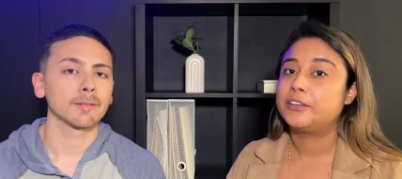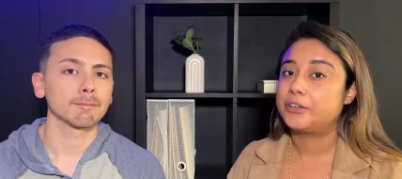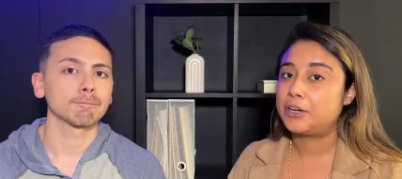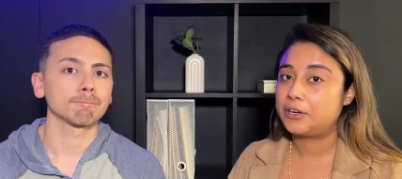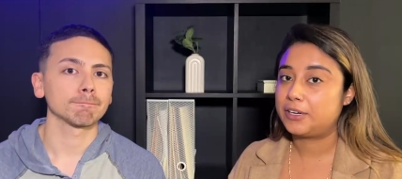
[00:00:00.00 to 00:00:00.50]

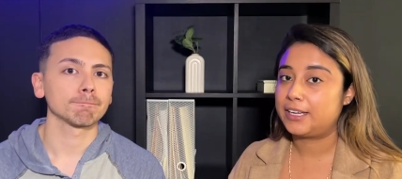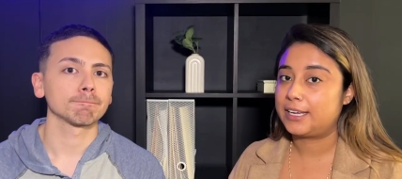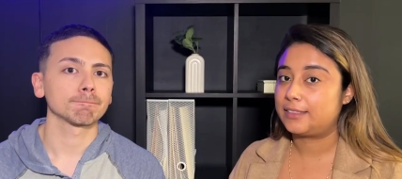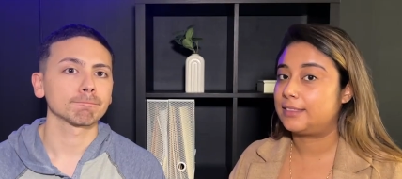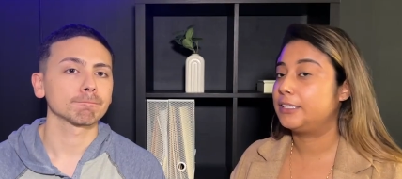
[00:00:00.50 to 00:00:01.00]
Speaker 1: You're not going to
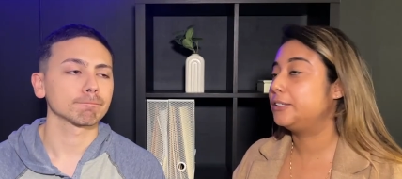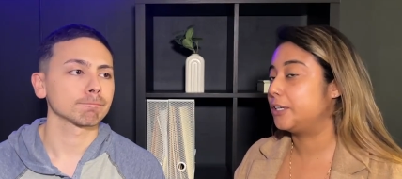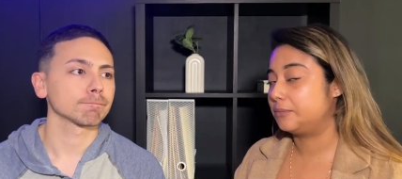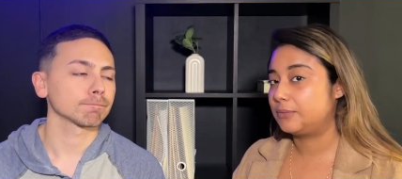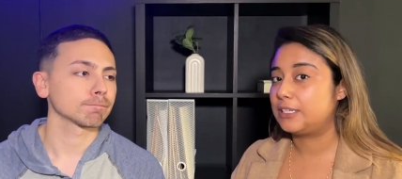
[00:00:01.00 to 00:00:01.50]
get, you
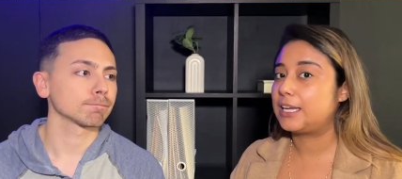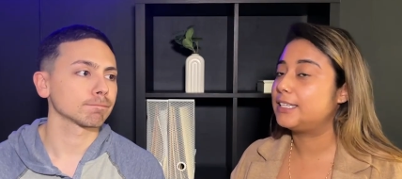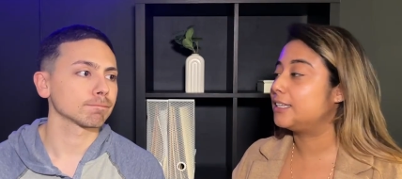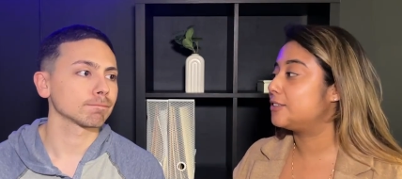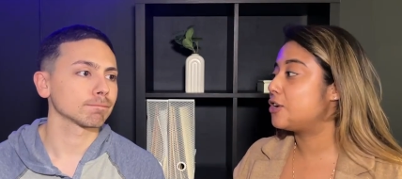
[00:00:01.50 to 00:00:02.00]
know,
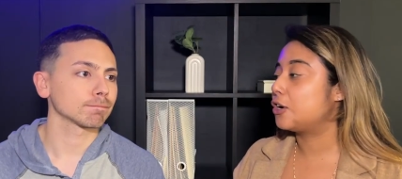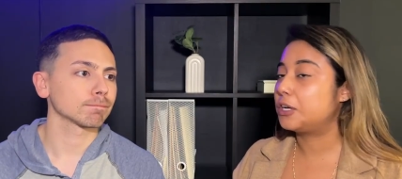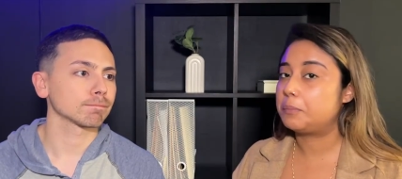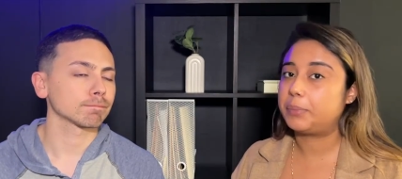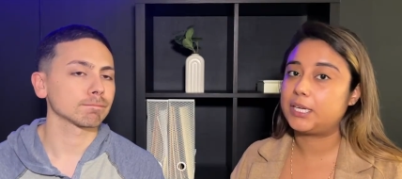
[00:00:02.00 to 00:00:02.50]
it, it's not
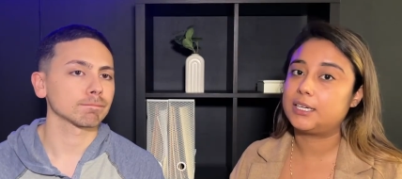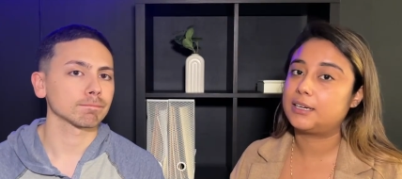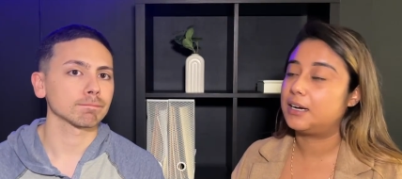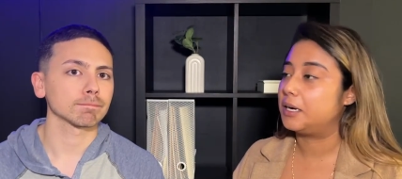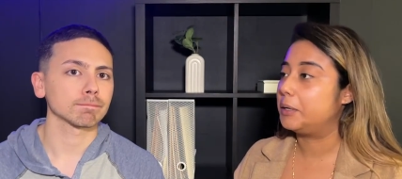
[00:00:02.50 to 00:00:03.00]
going to be
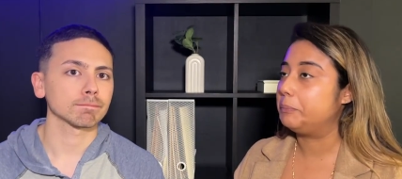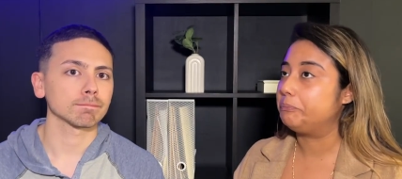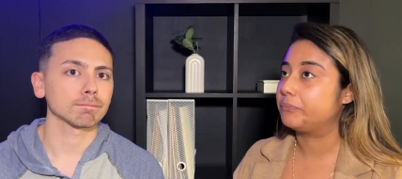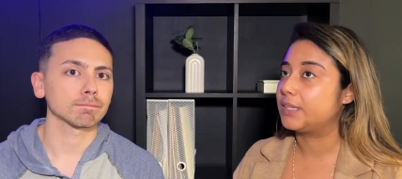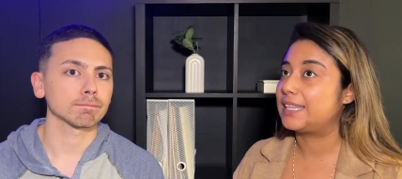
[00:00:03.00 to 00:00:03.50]
um,
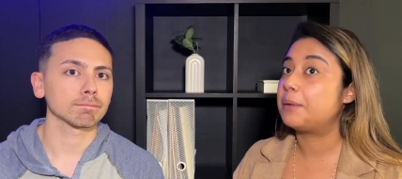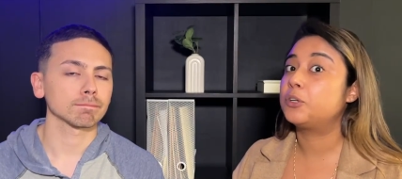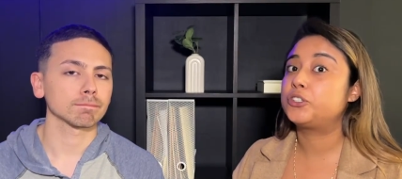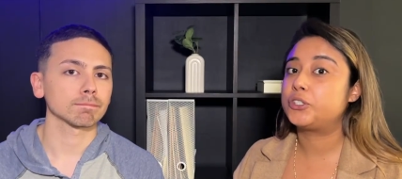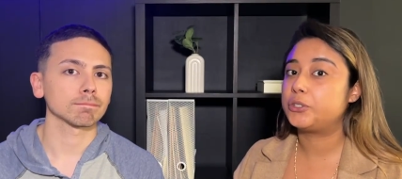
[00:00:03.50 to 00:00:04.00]
that
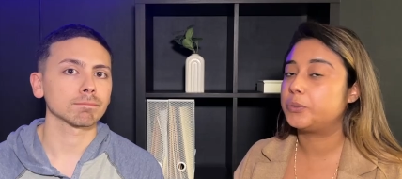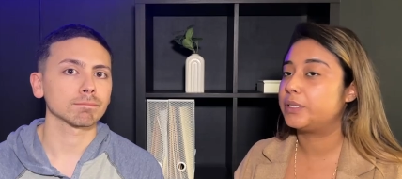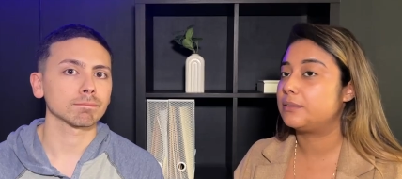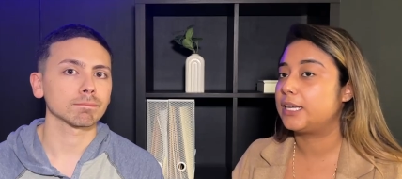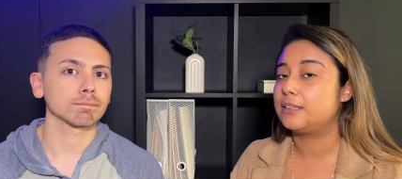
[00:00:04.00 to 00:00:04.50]
much to do
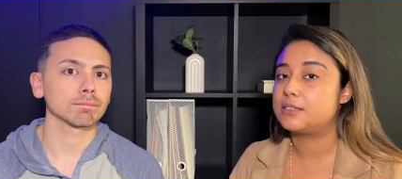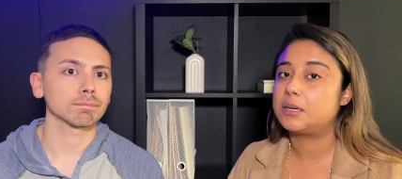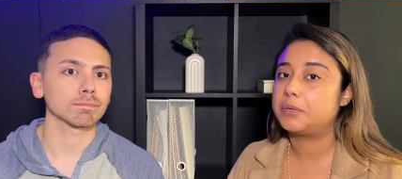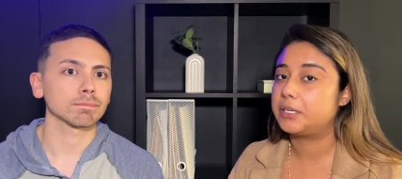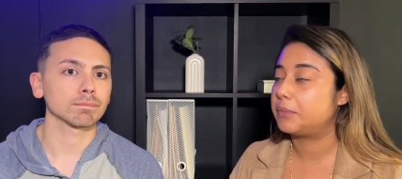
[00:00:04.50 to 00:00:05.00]
in, in
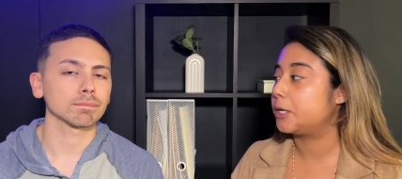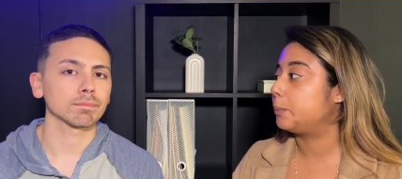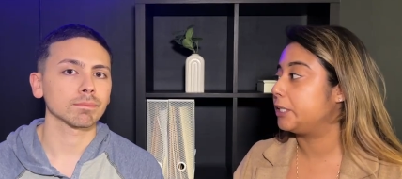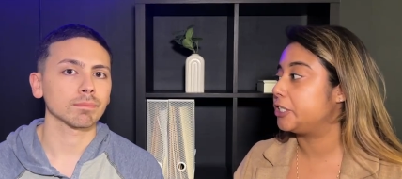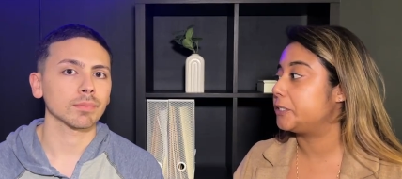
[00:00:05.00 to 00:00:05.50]
Summit, in my
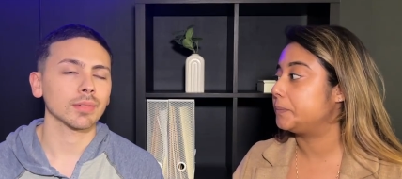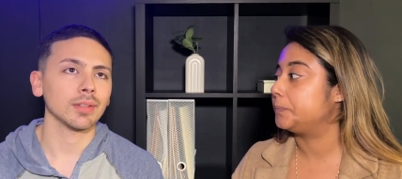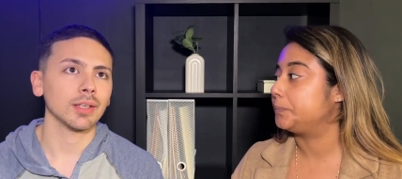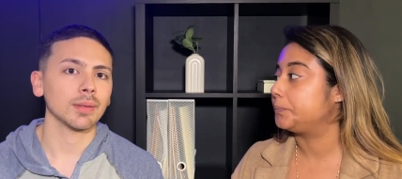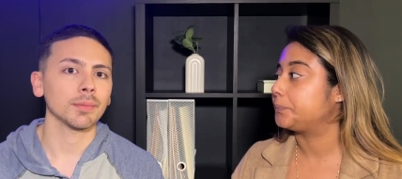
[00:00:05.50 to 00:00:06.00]
opinion.
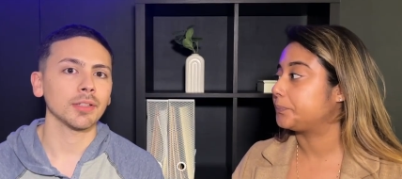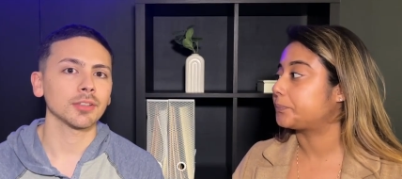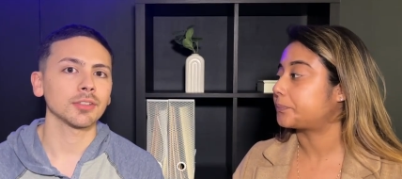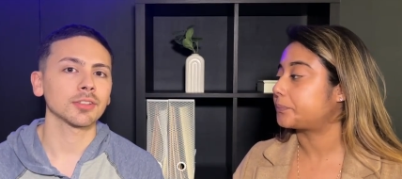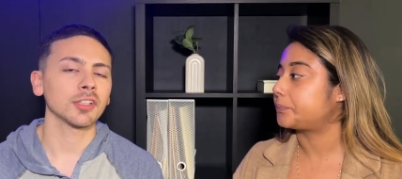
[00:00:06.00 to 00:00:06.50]
Speaker 2: Yeah, it's,
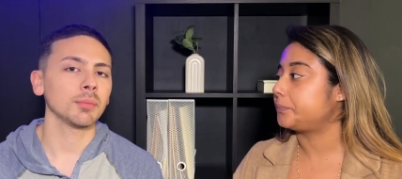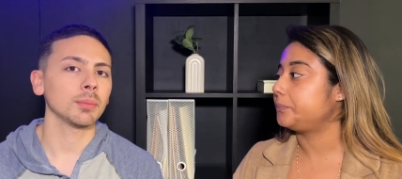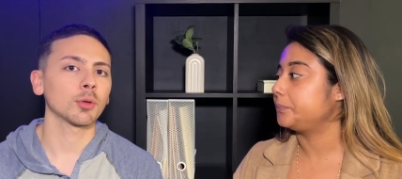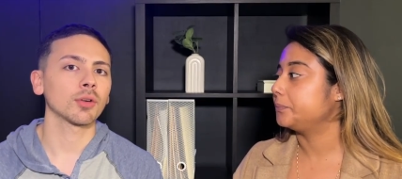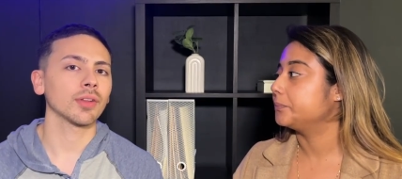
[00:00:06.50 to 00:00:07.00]
it's going to
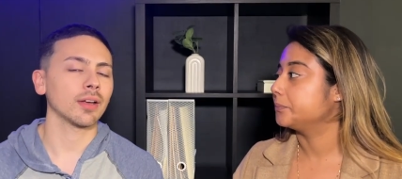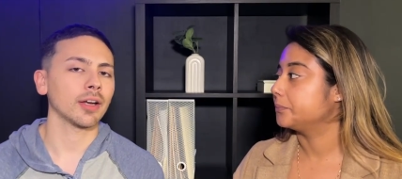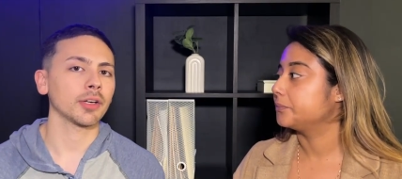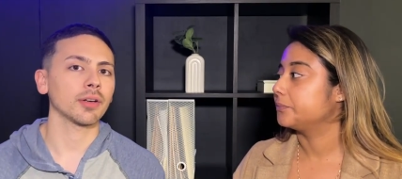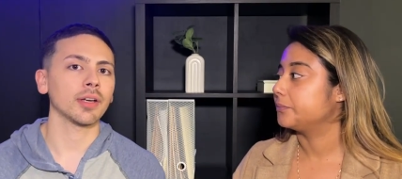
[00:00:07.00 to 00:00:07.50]
be more of the
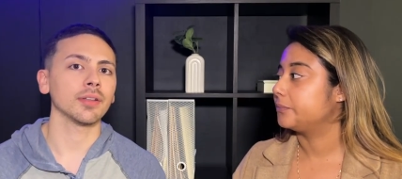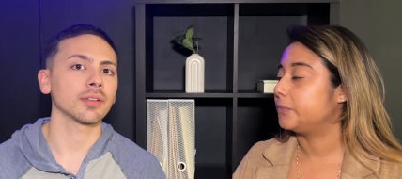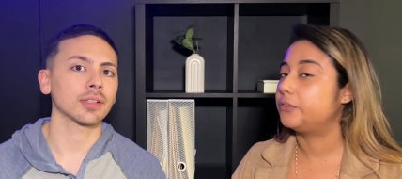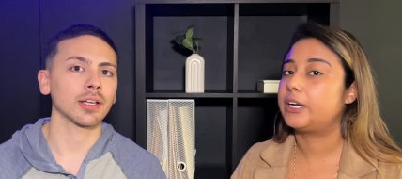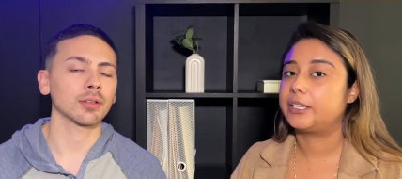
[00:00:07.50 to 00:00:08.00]
higher
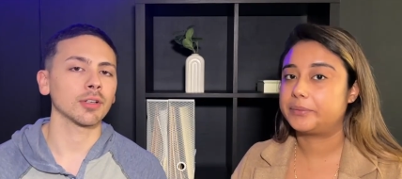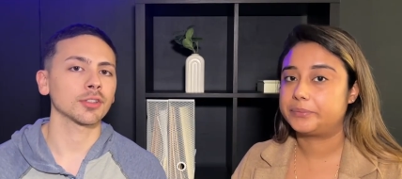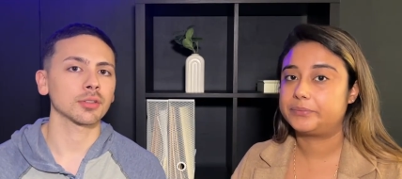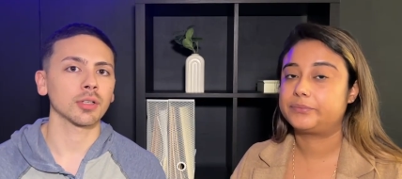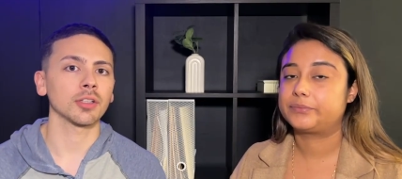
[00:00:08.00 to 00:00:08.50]
end right. kind of
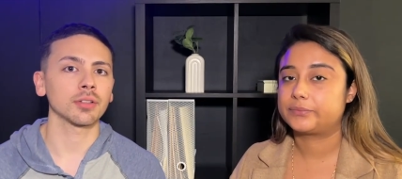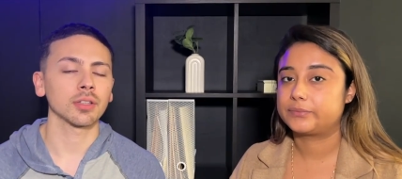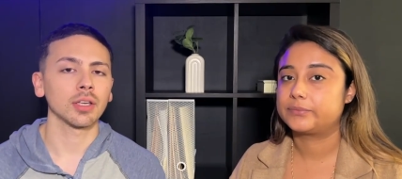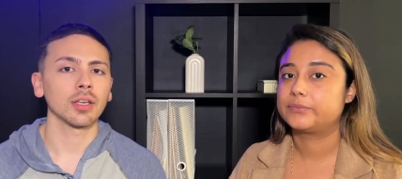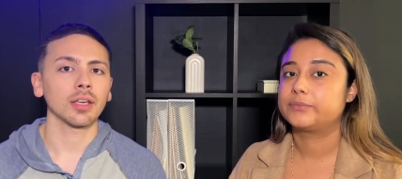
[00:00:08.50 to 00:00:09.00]
restaurants.
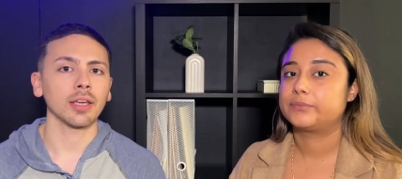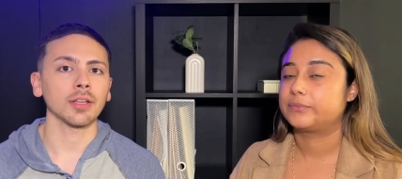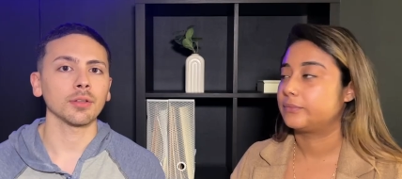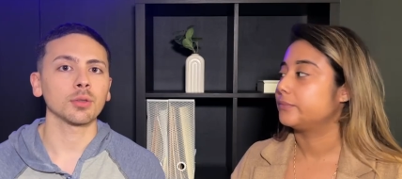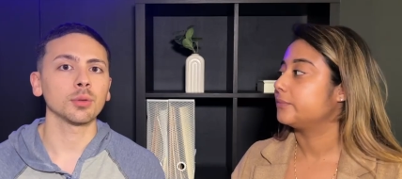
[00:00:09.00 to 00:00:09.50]

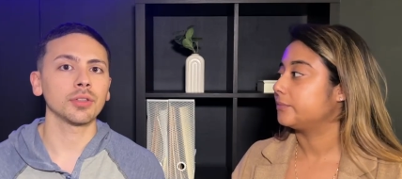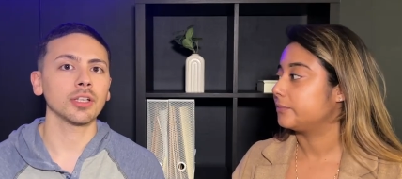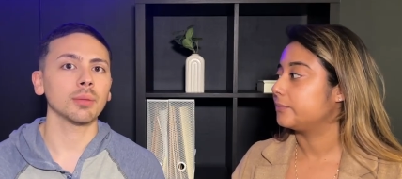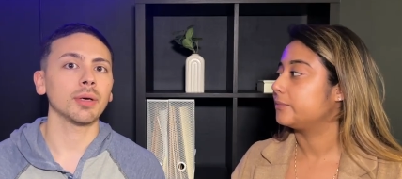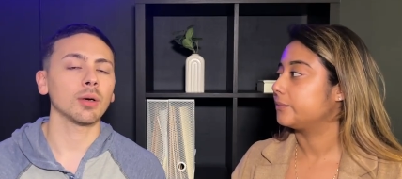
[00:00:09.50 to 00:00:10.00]
And the cool
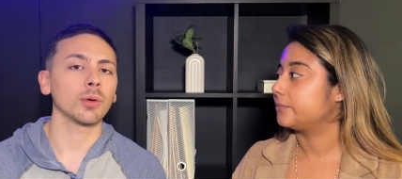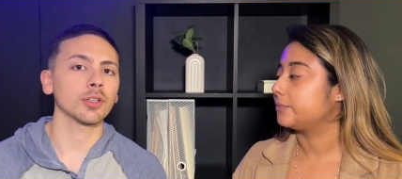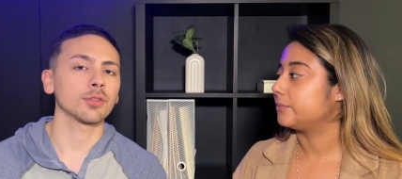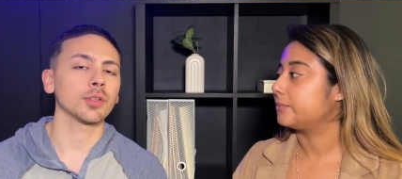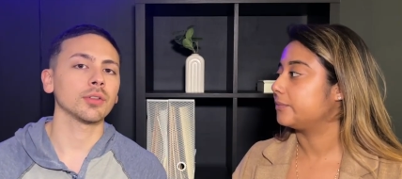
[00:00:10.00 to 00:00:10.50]
thing about
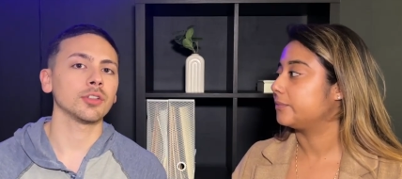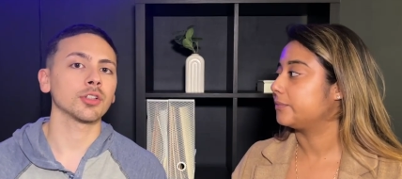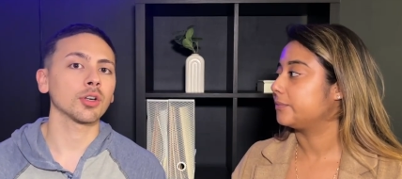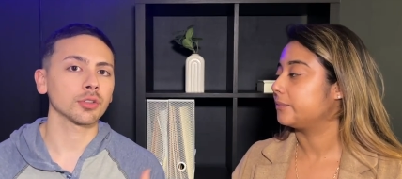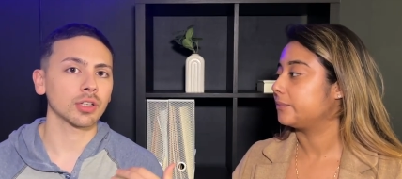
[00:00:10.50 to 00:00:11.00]
Westfield that
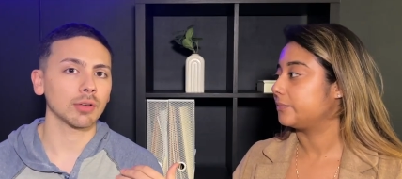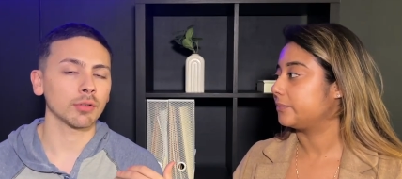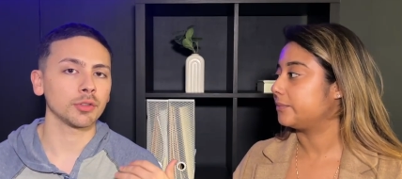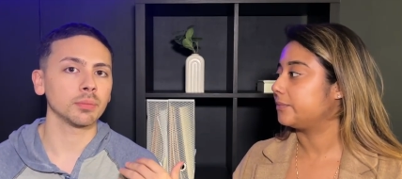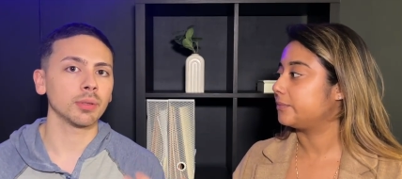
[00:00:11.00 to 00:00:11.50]
you're also going to have a few